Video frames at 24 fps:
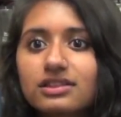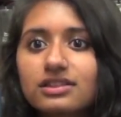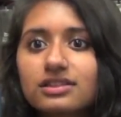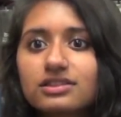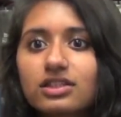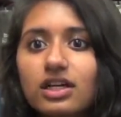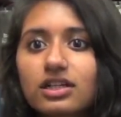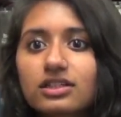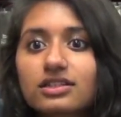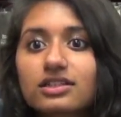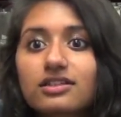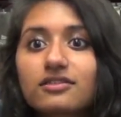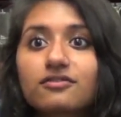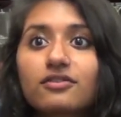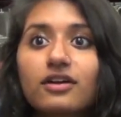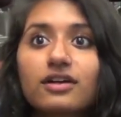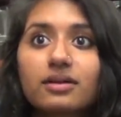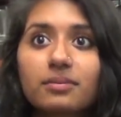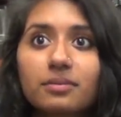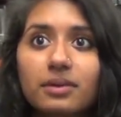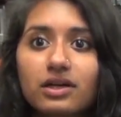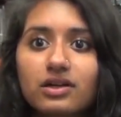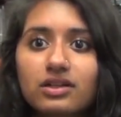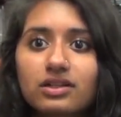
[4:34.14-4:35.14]
talk to their friend
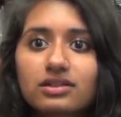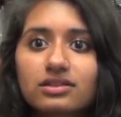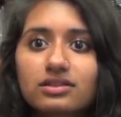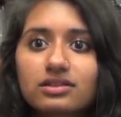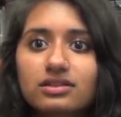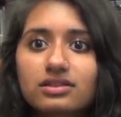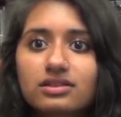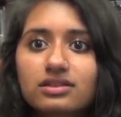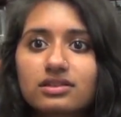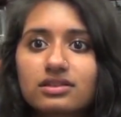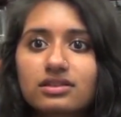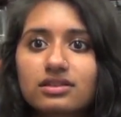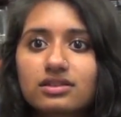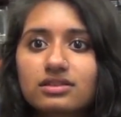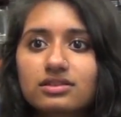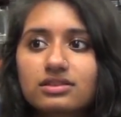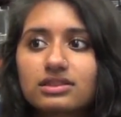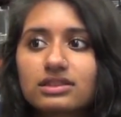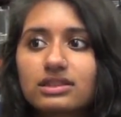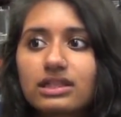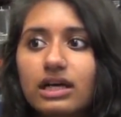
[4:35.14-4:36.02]
about it, see